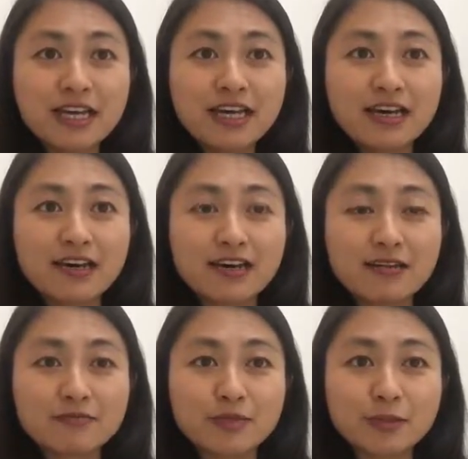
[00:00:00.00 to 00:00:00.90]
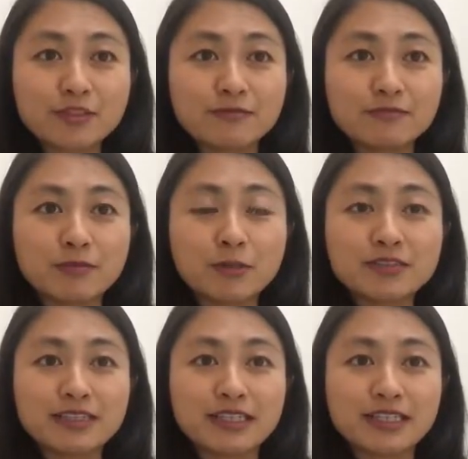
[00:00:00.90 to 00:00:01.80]

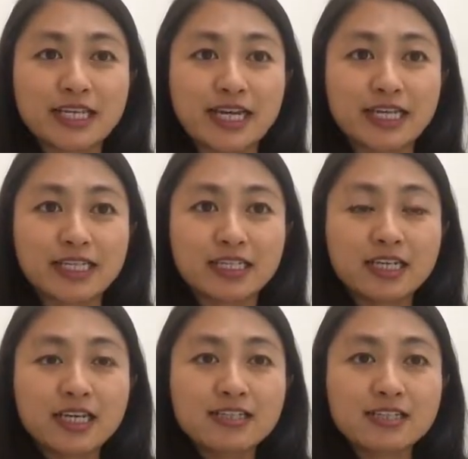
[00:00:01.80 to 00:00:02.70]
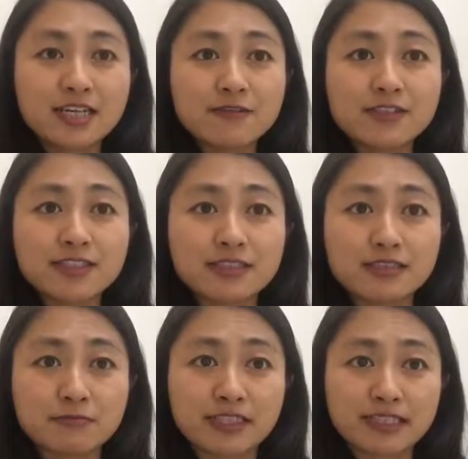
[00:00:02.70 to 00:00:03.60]
mostly like
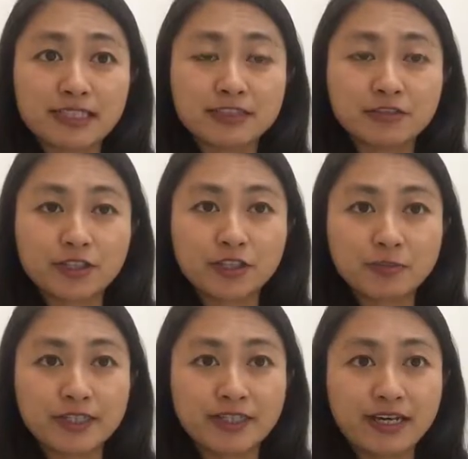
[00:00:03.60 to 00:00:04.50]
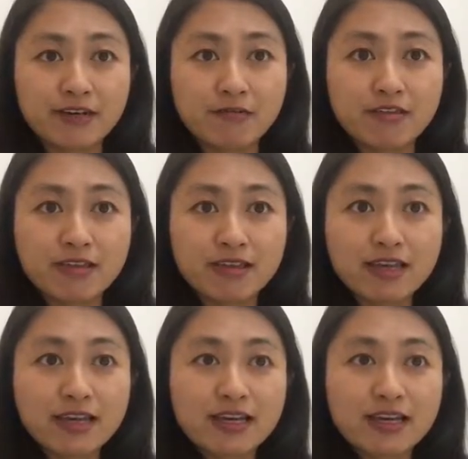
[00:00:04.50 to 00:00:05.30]
services related to human health.